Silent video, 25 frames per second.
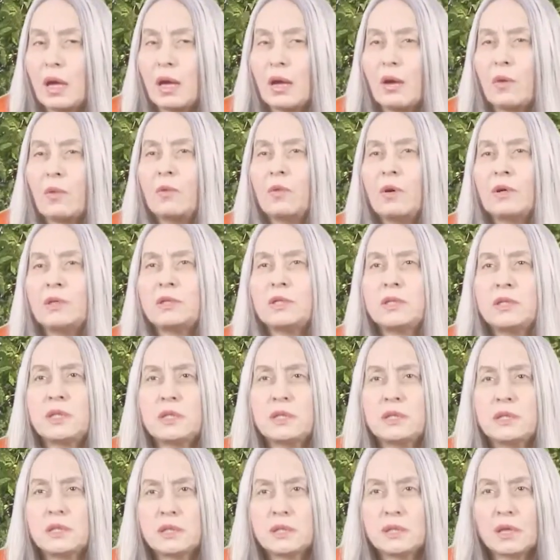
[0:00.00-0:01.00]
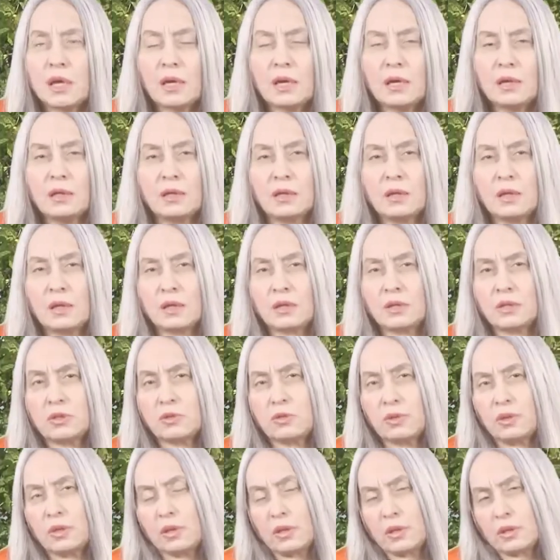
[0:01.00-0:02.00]
what's inside that's
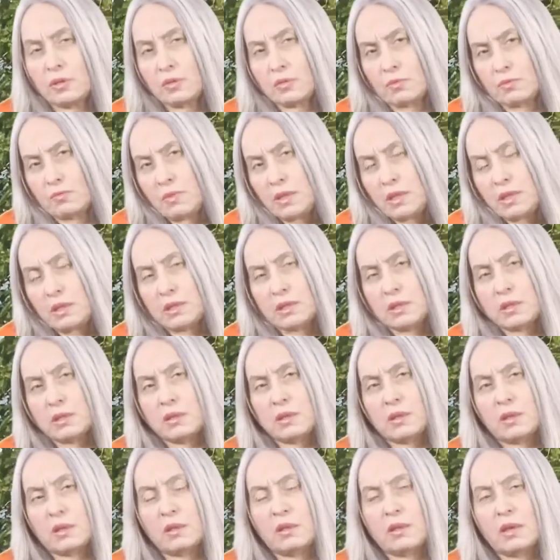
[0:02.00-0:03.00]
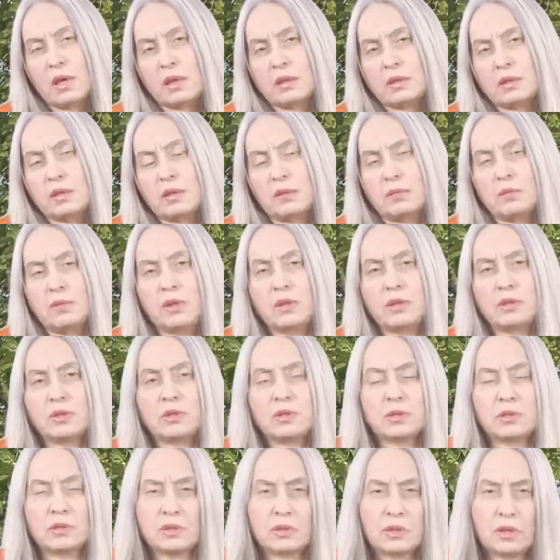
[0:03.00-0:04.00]
ready to meet that
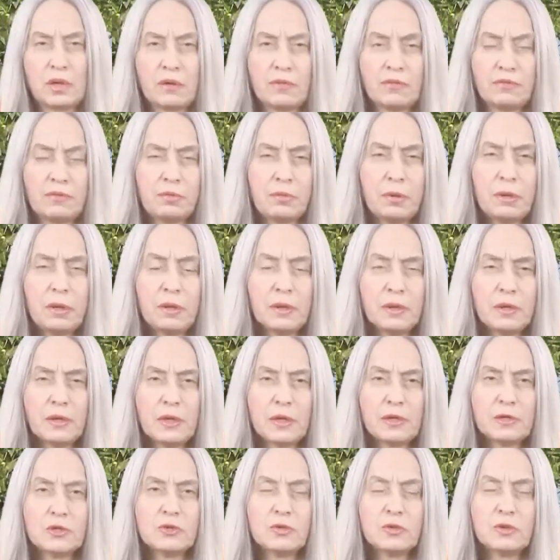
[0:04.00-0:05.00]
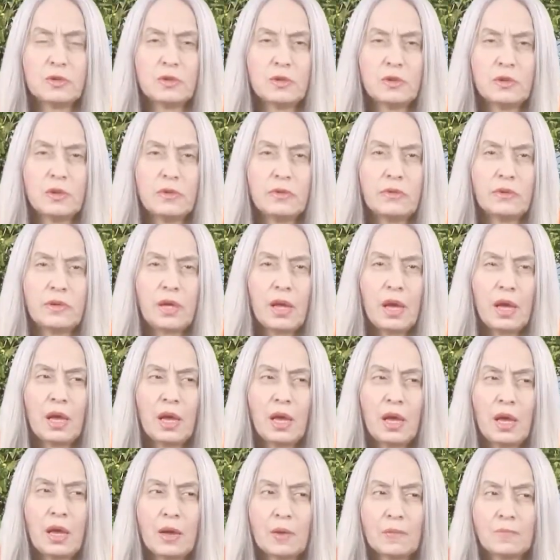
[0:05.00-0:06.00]
dimension of paradise on earth
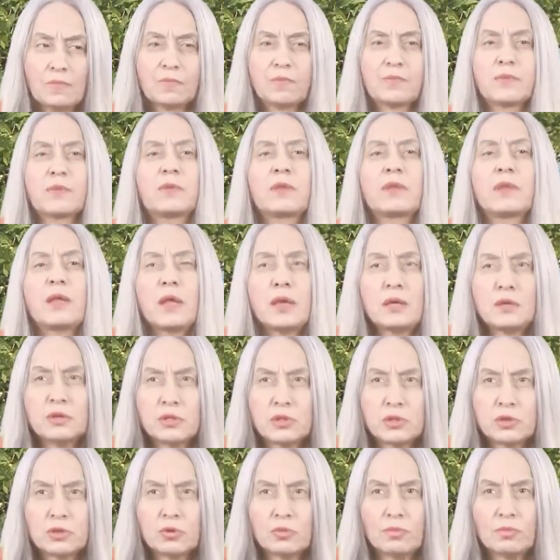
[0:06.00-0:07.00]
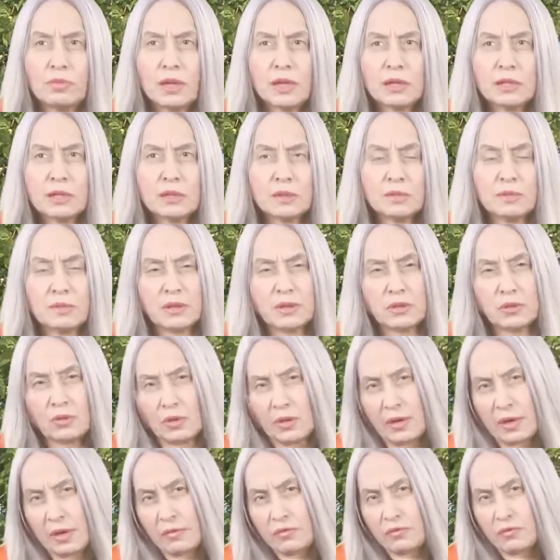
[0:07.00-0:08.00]
tends to blossom, but you'll
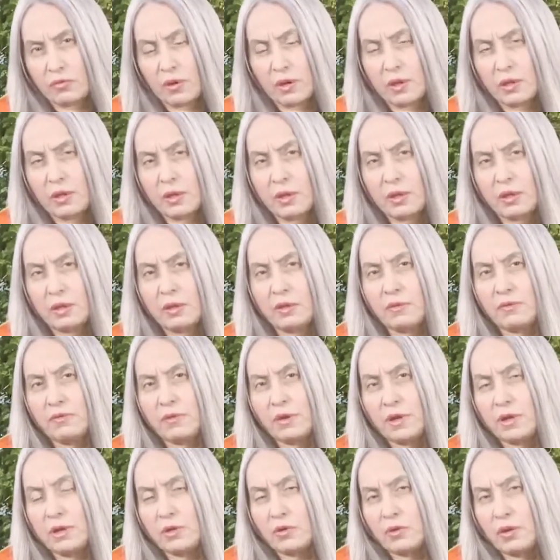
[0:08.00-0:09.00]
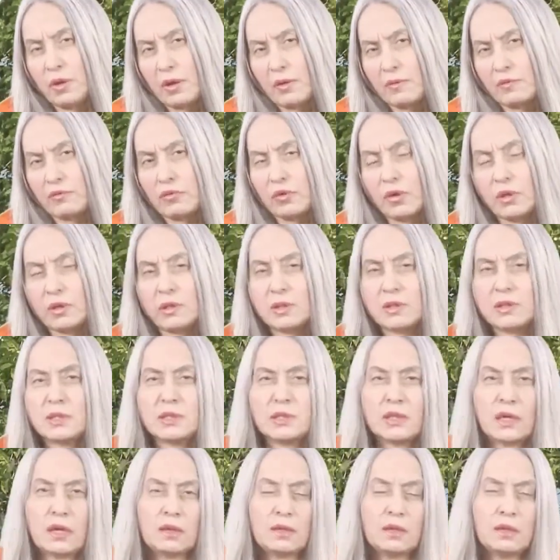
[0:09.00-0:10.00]
have to identify it, you have to
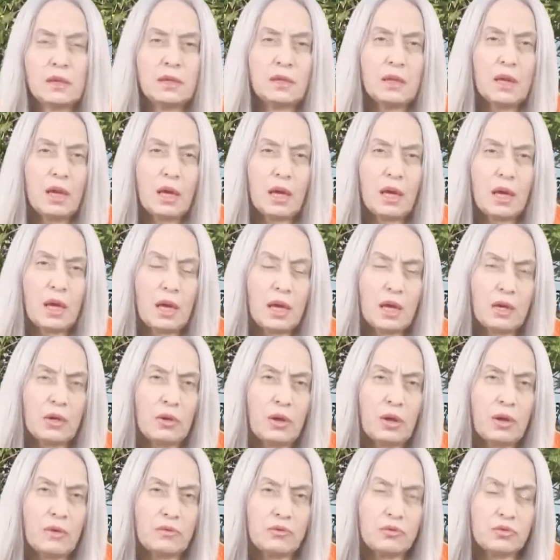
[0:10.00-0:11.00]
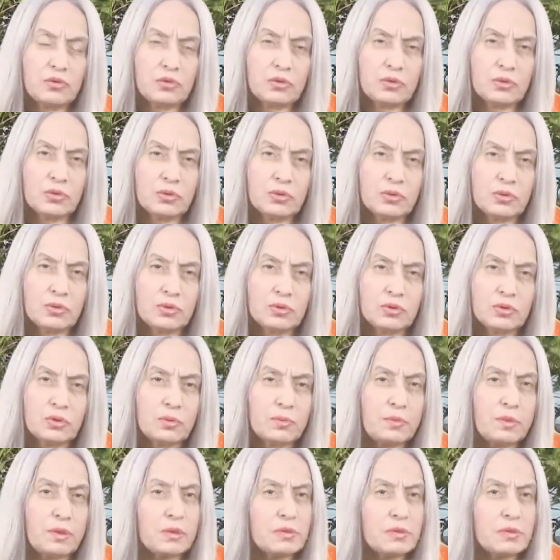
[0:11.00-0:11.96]
understand it, and you have to be